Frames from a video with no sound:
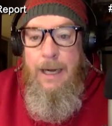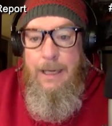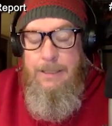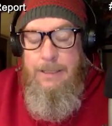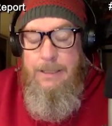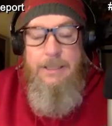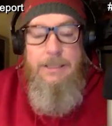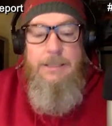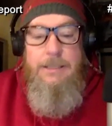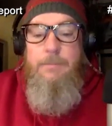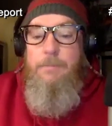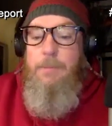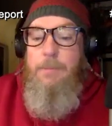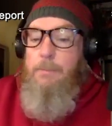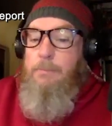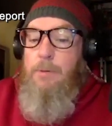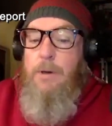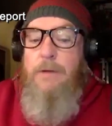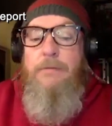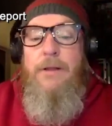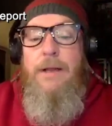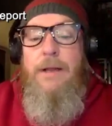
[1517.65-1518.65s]
Just
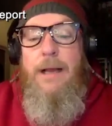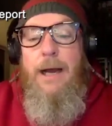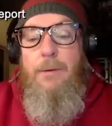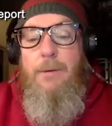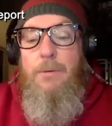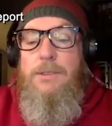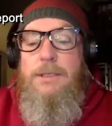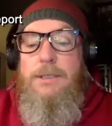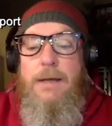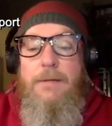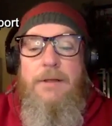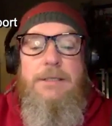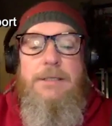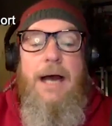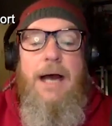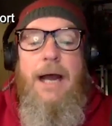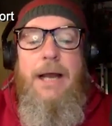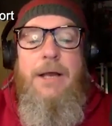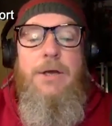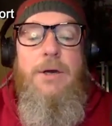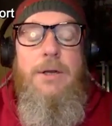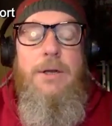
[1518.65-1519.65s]
briefly, I will say this:
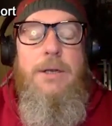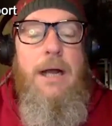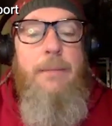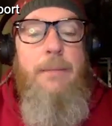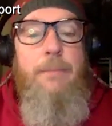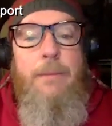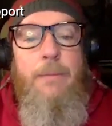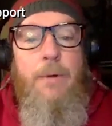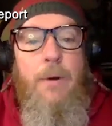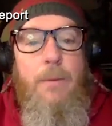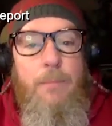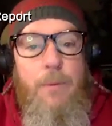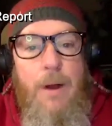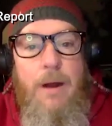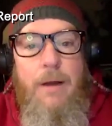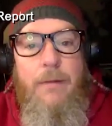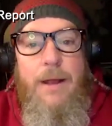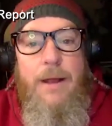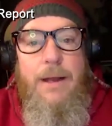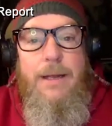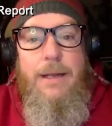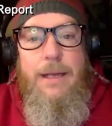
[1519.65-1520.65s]
I could not be more proud
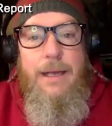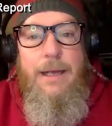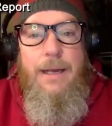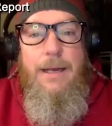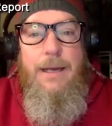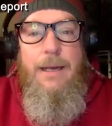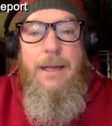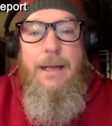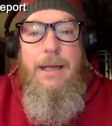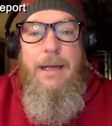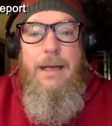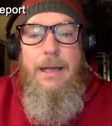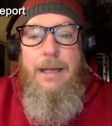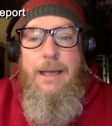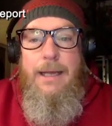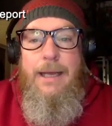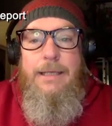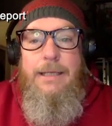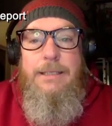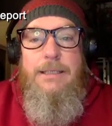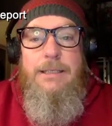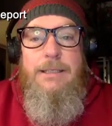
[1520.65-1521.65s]
of that kid.
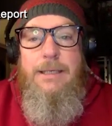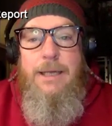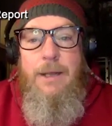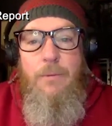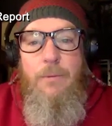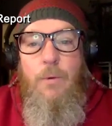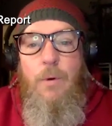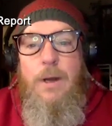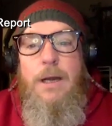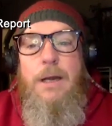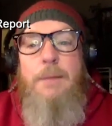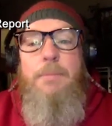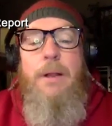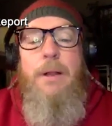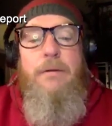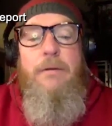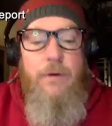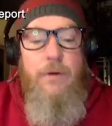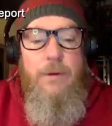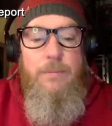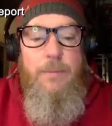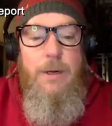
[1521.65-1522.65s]
He wanted to
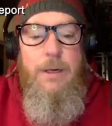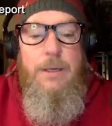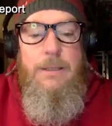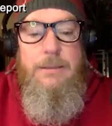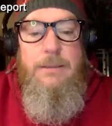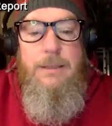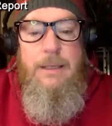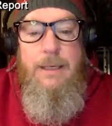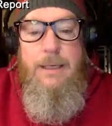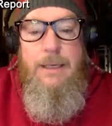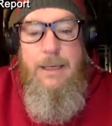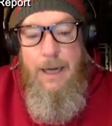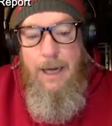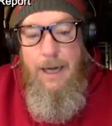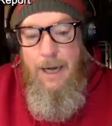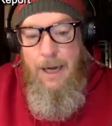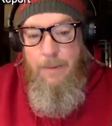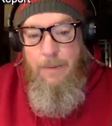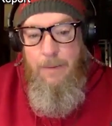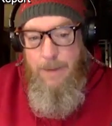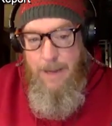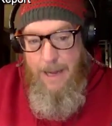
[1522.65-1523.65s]
play football,
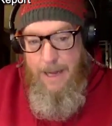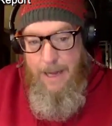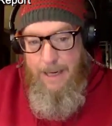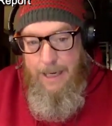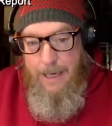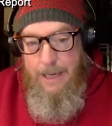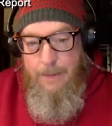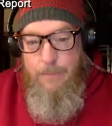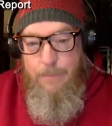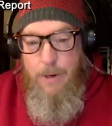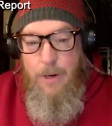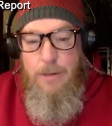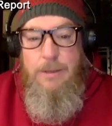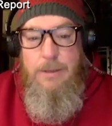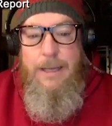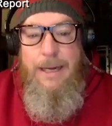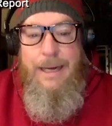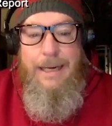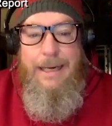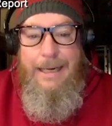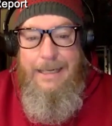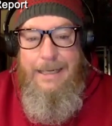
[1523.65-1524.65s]
and he
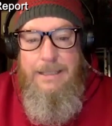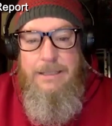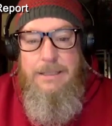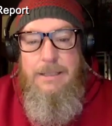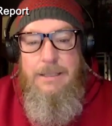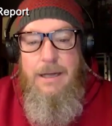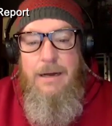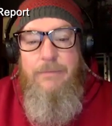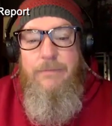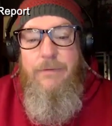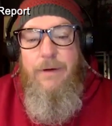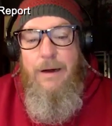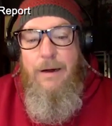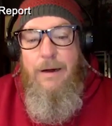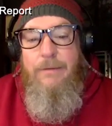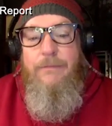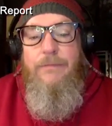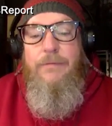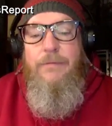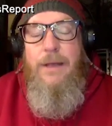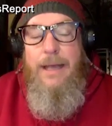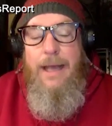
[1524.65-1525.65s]
parlayed his love
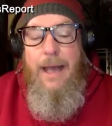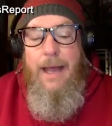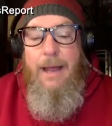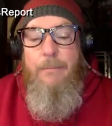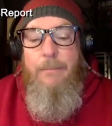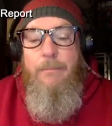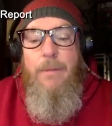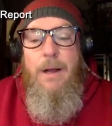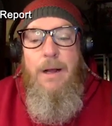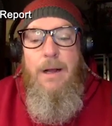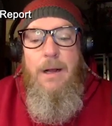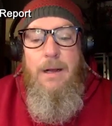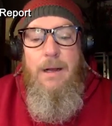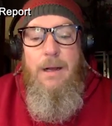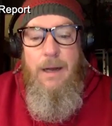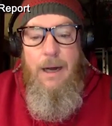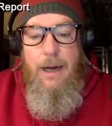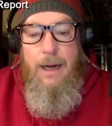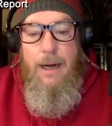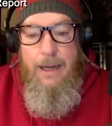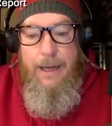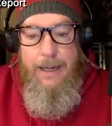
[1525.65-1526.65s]
of the game
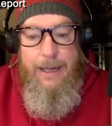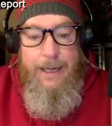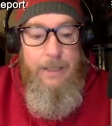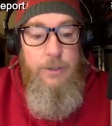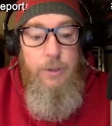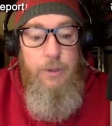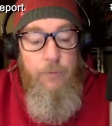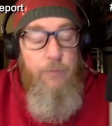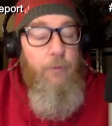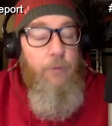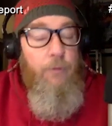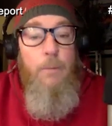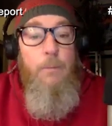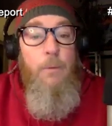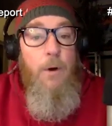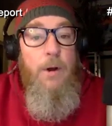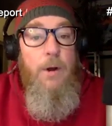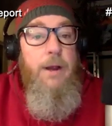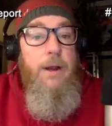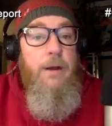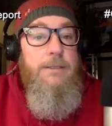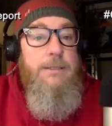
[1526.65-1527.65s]
into 4
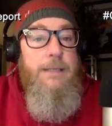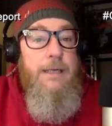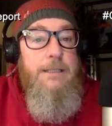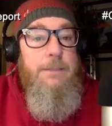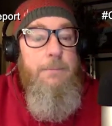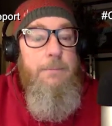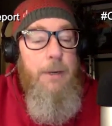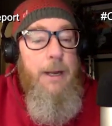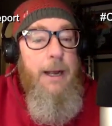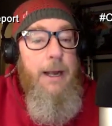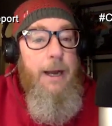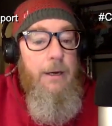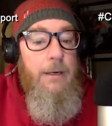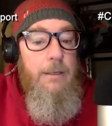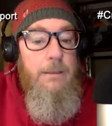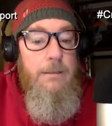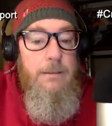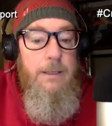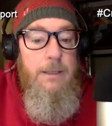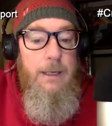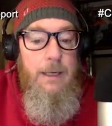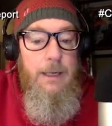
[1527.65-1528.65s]
more years as a player.
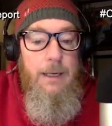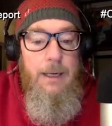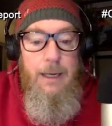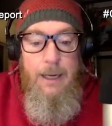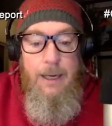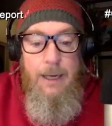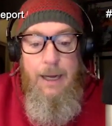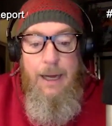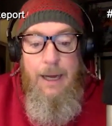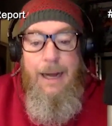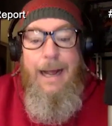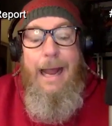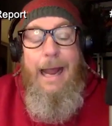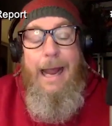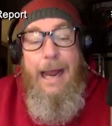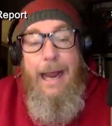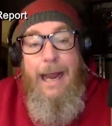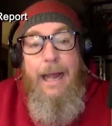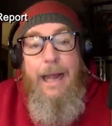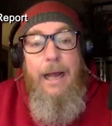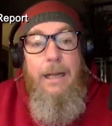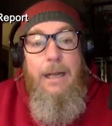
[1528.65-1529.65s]

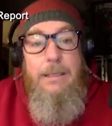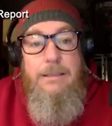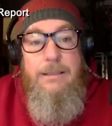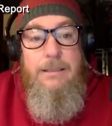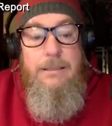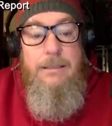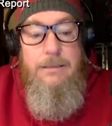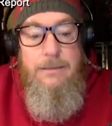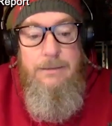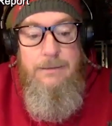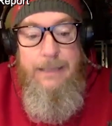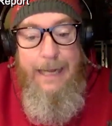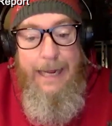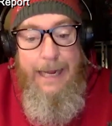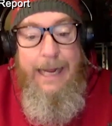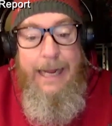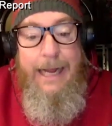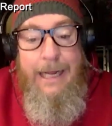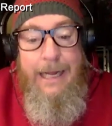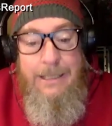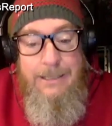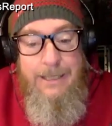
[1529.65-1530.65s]
And
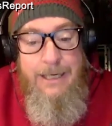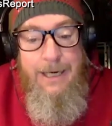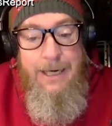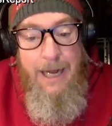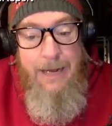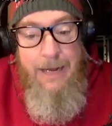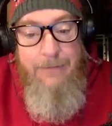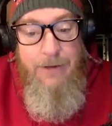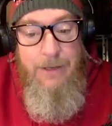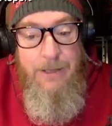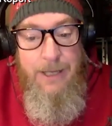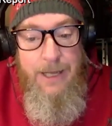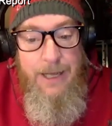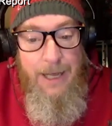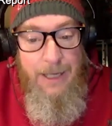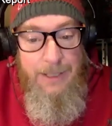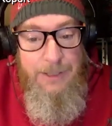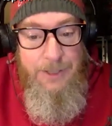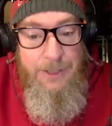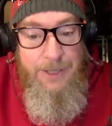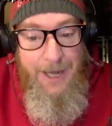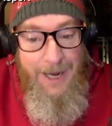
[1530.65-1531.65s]
an Ivy League
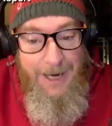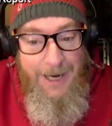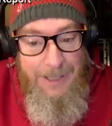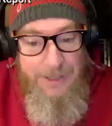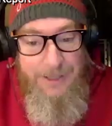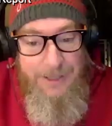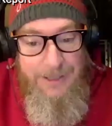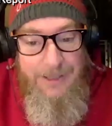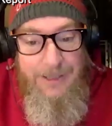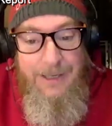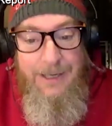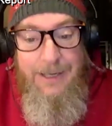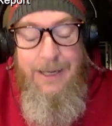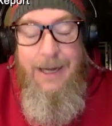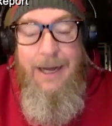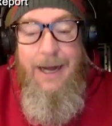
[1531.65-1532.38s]
education.